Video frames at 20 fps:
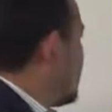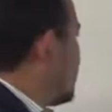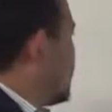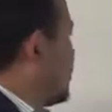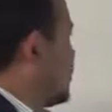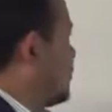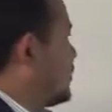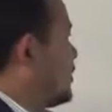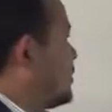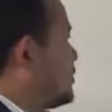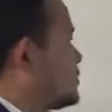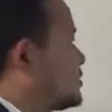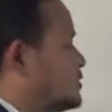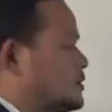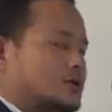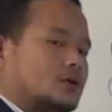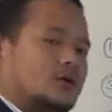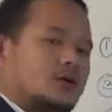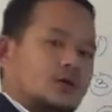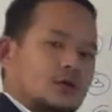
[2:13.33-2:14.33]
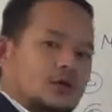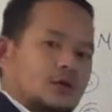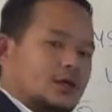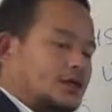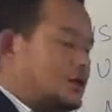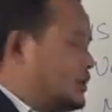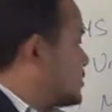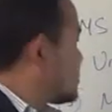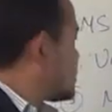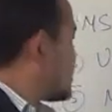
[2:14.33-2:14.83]
Unix,
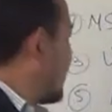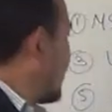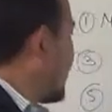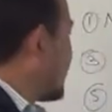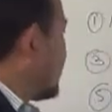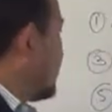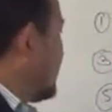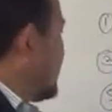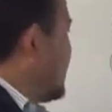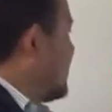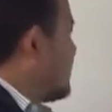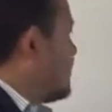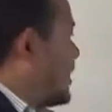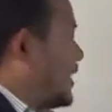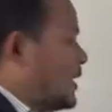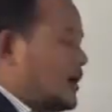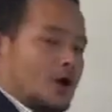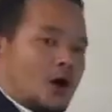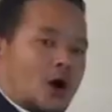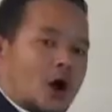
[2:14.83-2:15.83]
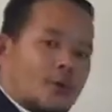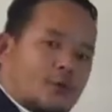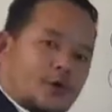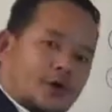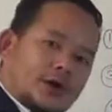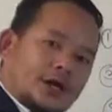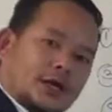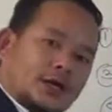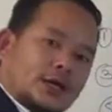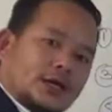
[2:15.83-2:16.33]
Linux, and Mac
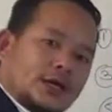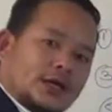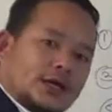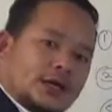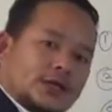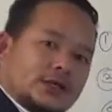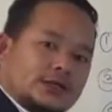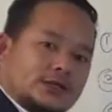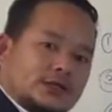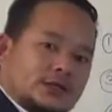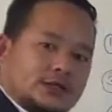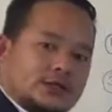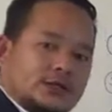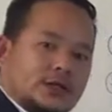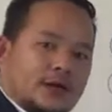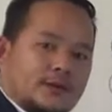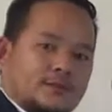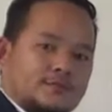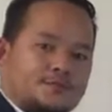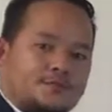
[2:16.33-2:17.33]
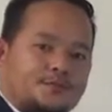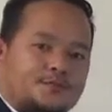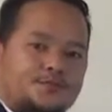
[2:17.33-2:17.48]
operating system.